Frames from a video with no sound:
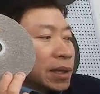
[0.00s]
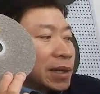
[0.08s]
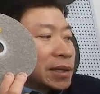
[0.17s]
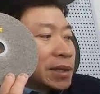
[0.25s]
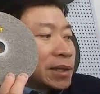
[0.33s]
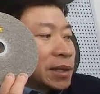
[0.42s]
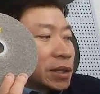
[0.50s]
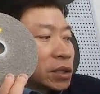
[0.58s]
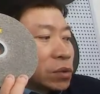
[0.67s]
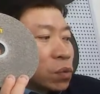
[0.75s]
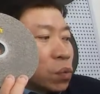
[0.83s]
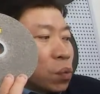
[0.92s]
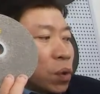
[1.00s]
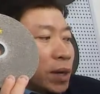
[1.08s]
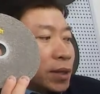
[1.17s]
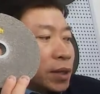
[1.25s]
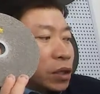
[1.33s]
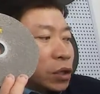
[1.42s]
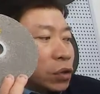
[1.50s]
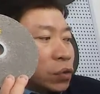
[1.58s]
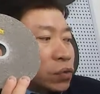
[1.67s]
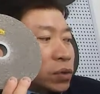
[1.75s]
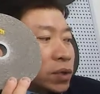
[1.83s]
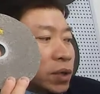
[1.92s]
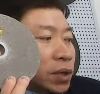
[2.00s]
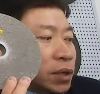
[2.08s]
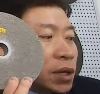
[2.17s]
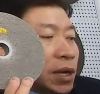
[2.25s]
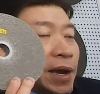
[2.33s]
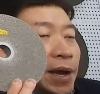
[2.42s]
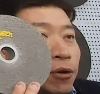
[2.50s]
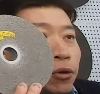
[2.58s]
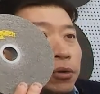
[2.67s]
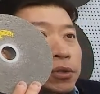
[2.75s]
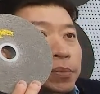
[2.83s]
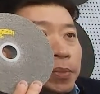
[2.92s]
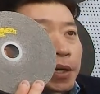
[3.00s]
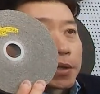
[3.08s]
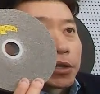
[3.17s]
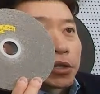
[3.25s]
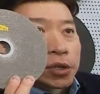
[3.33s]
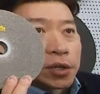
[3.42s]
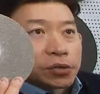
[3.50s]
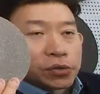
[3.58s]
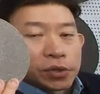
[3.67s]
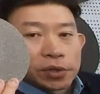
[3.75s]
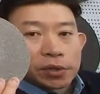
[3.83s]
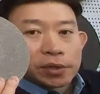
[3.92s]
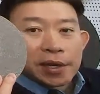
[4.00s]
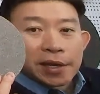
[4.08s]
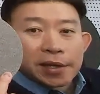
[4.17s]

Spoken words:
it is widely used in the aerospace industries.